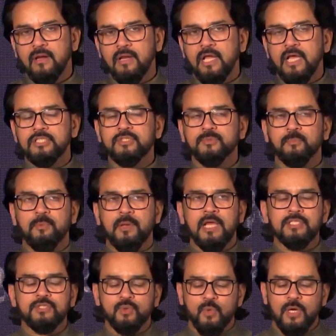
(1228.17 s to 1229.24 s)
Let's
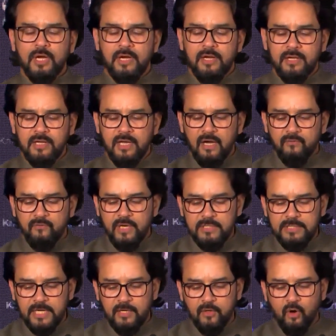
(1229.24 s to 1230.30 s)
pledge to an India where
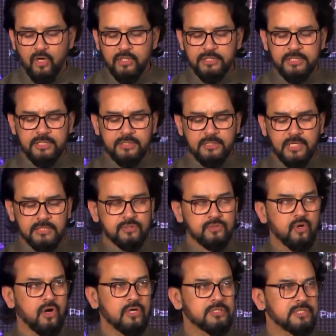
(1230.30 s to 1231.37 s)
technology does
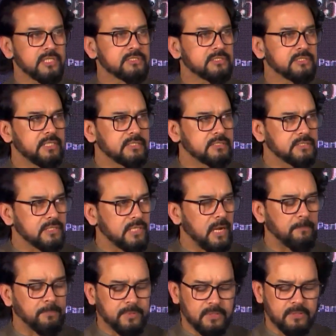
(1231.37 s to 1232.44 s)
not just
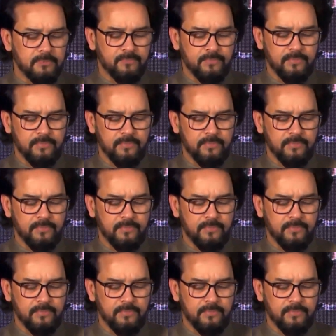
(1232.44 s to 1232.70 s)
disrupt,